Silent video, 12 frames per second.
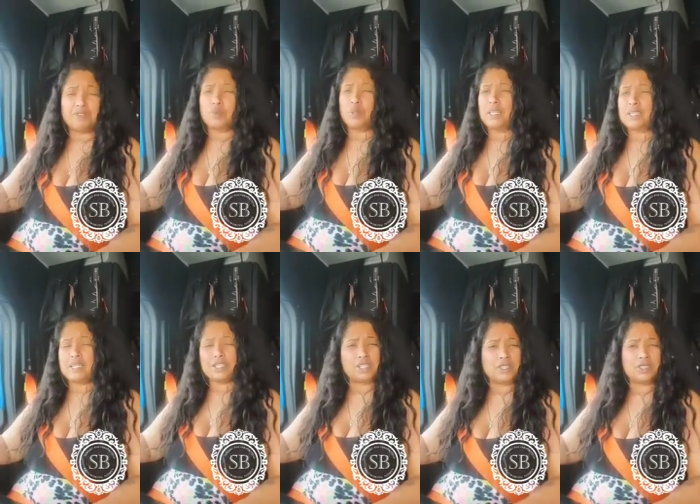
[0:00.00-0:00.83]
if you want to
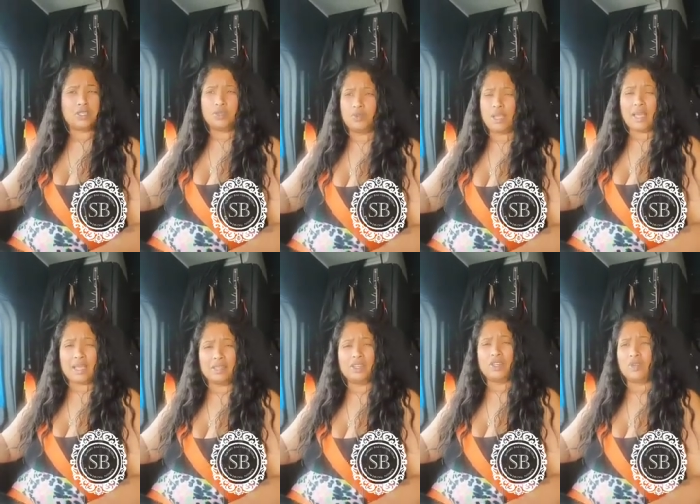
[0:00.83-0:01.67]
ditch it, you
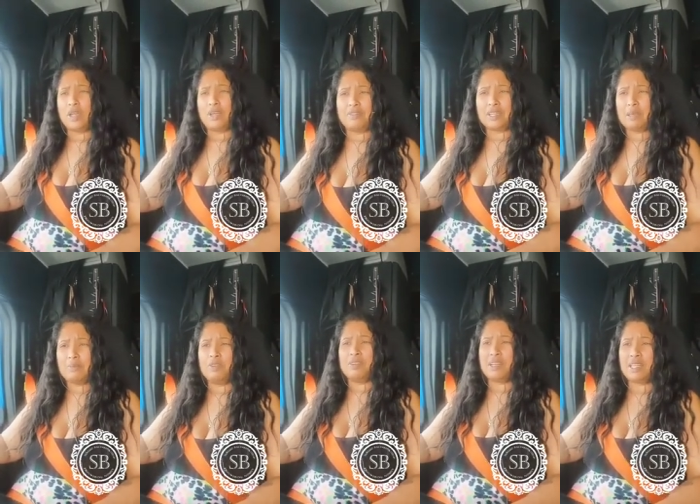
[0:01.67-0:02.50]
can. You don't have to keep
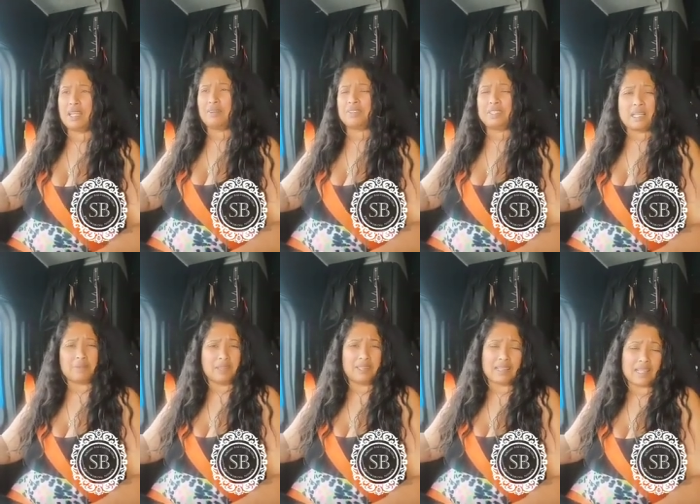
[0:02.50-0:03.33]
using it after
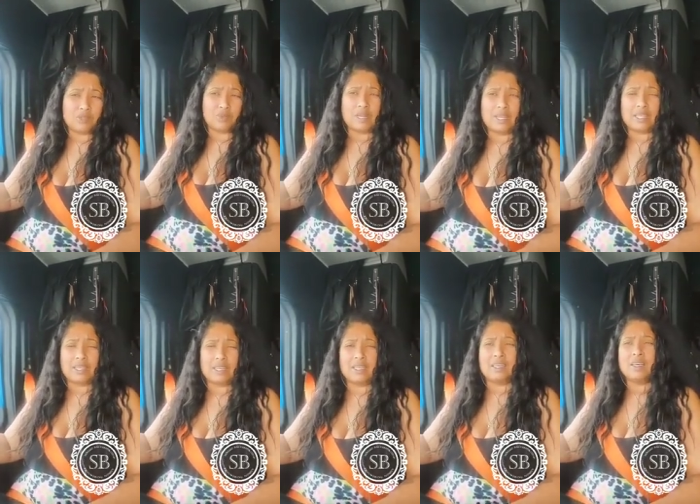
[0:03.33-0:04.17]
that because that's really
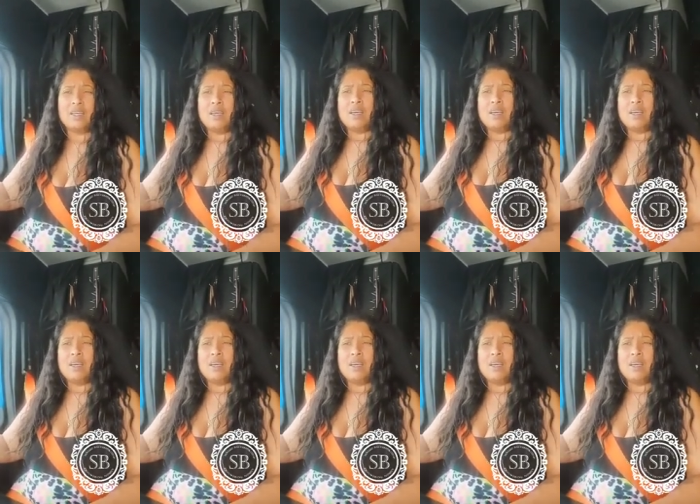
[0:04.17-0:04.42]
the,